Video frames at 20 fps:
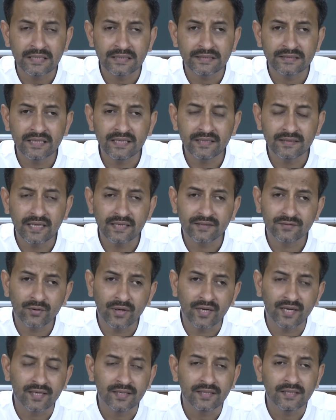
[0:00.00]
That is
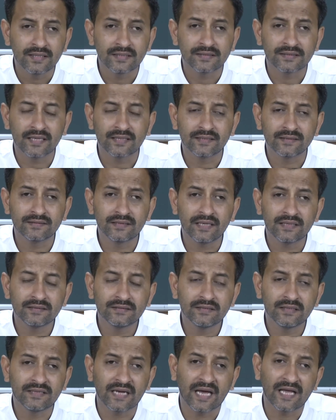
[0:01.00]
why there
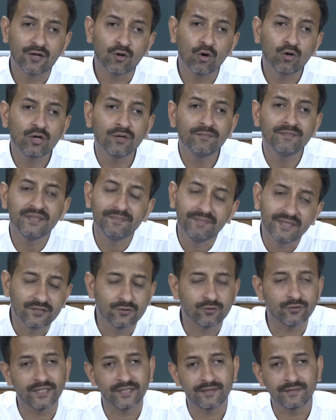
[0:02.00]
is a dichotomy
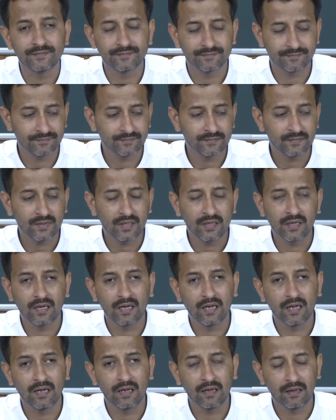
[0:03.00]
between
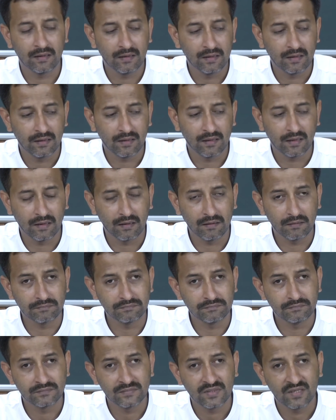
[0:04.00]

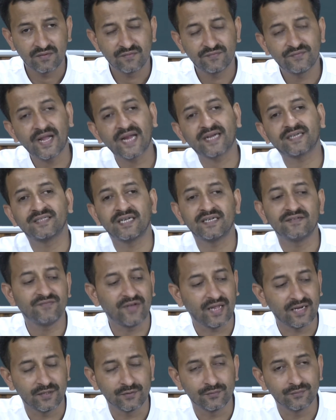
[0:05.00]
fact and
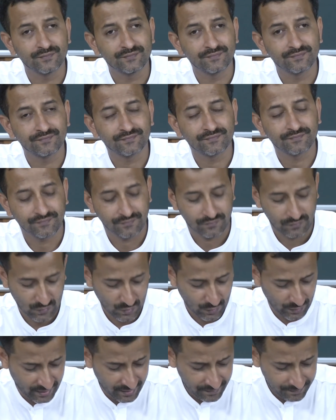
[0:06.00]
value.
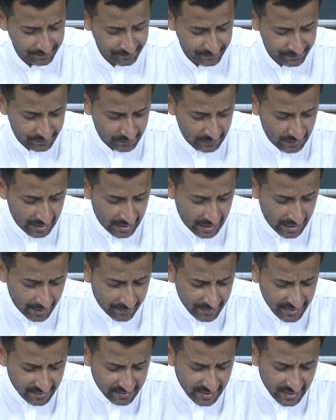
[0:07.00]
Okay? I
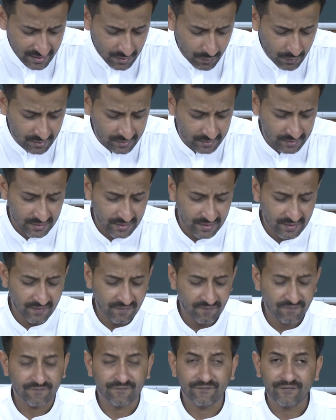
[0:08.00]
mean that our
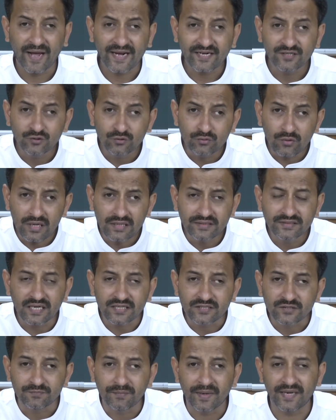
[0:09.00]
factual
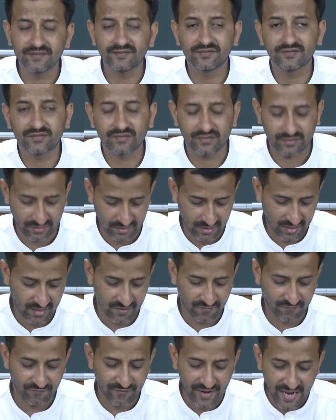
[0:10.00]
judgments
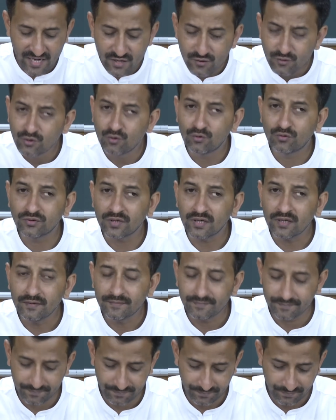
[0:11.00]
are value neutral
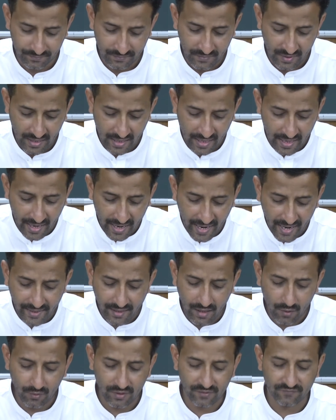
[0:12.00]

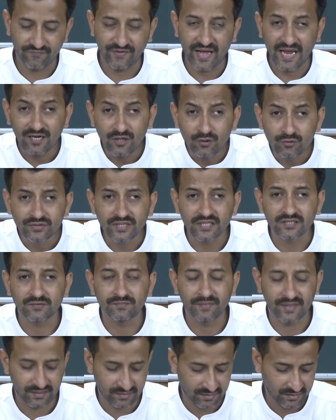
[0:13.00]
and our value
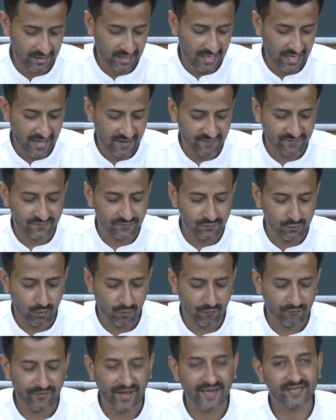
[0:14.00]
judgments have
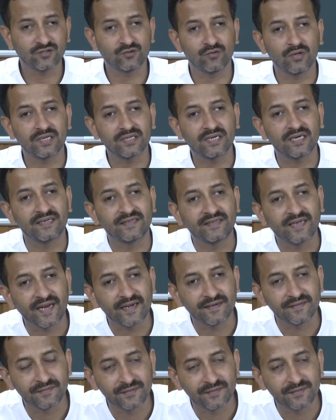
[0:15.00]
no factual content.